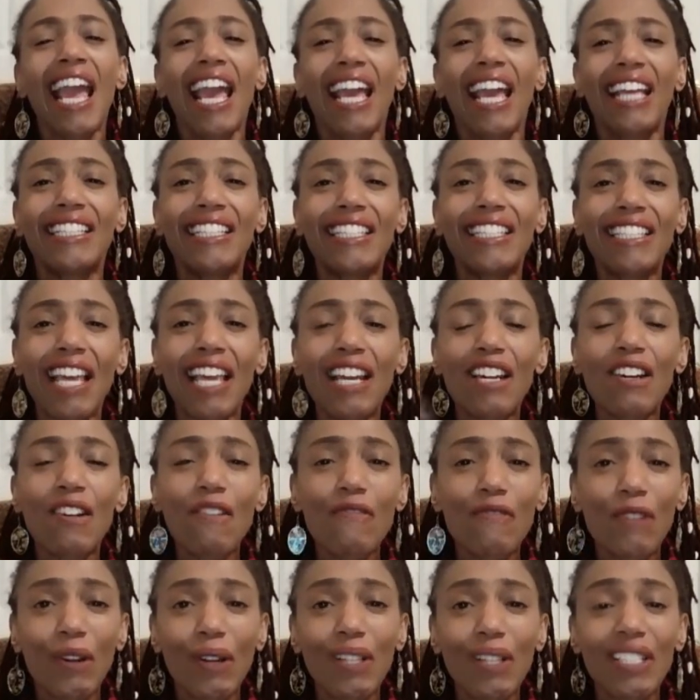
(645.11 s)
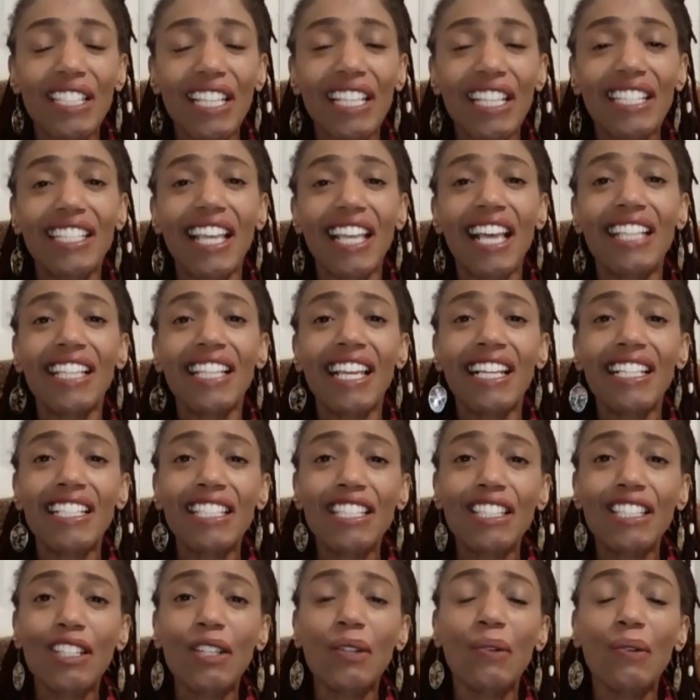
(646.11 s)
and set it up for success in
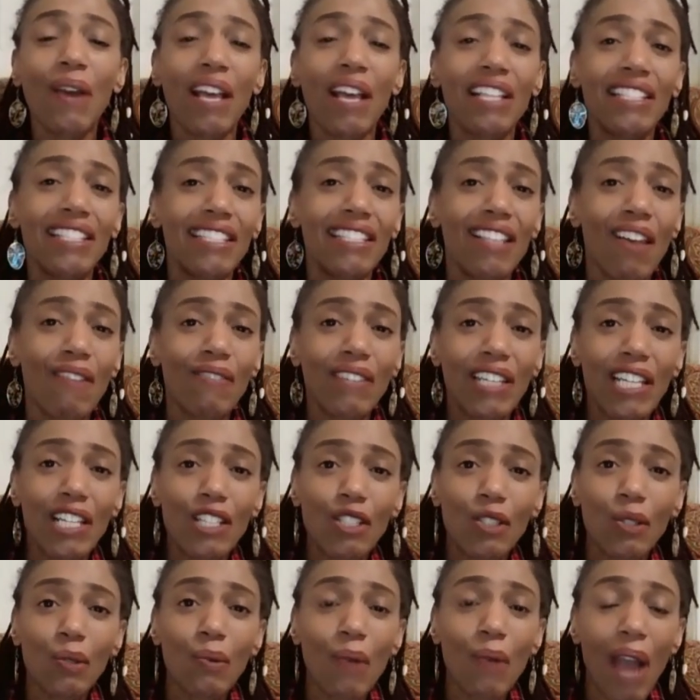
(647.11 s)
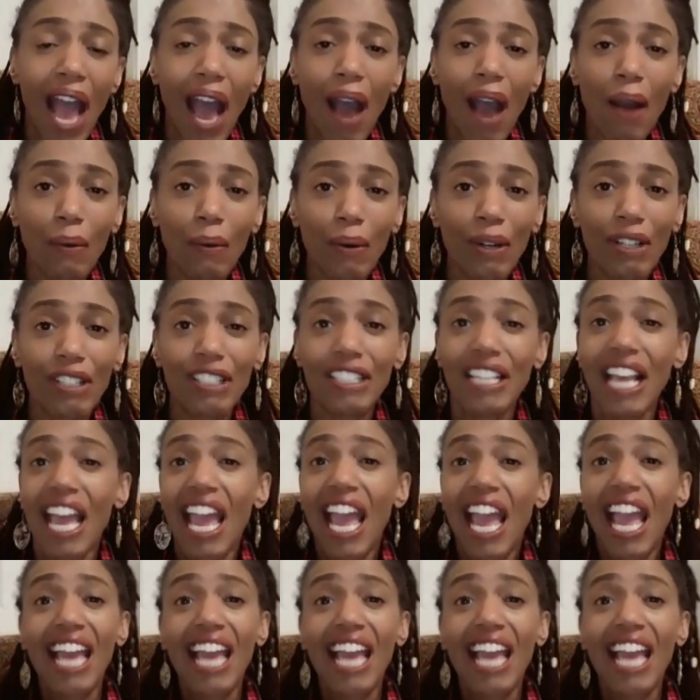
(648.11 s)
as little as 72 hours?